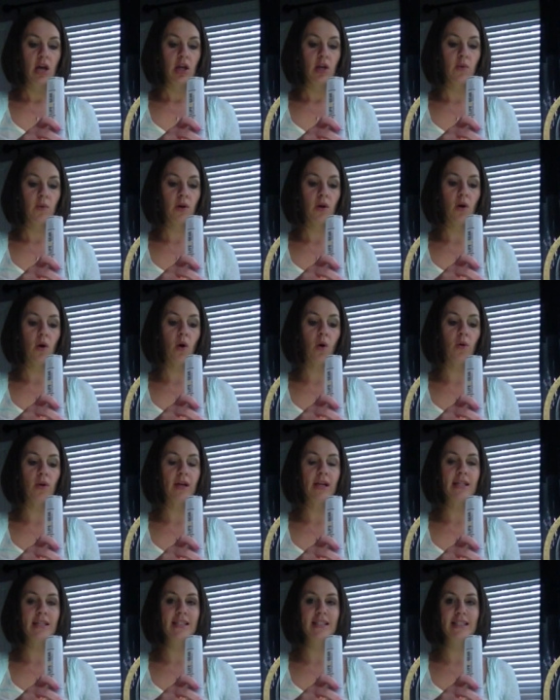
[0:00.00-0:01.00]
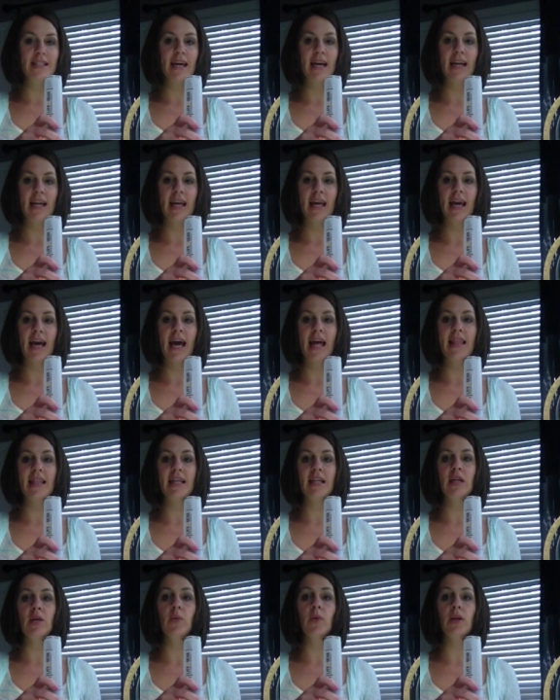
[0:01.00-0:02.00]
You want to hold it steady and
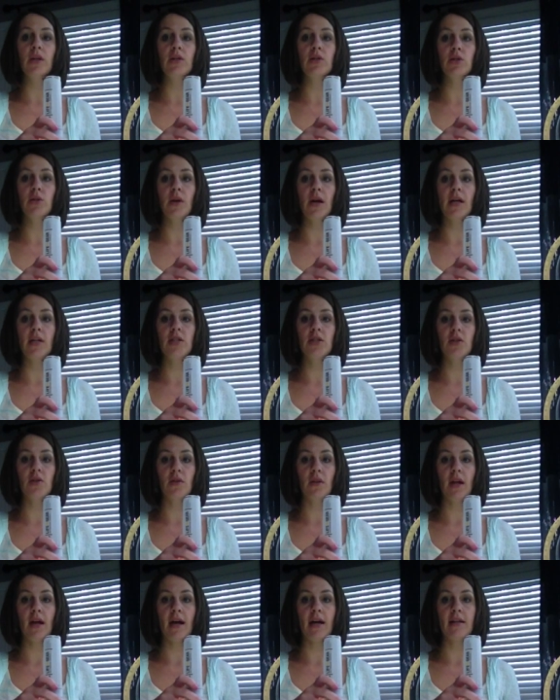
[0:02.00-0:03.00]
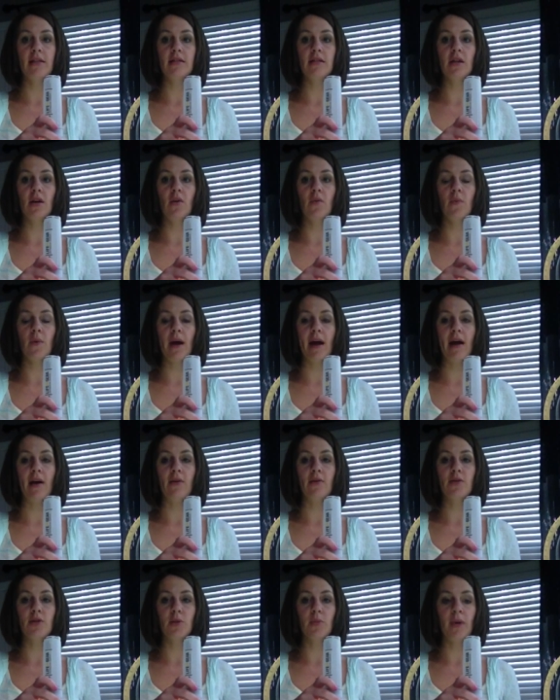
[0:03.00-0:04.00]
then you want to trace your lines
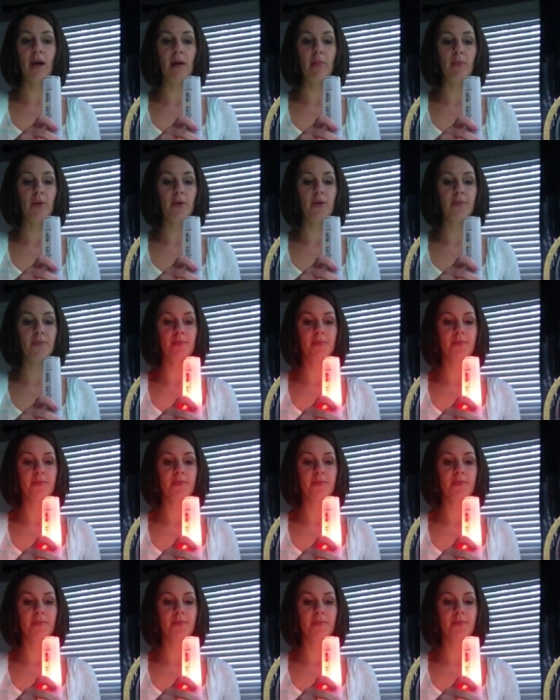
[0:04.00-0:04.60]
around your paper.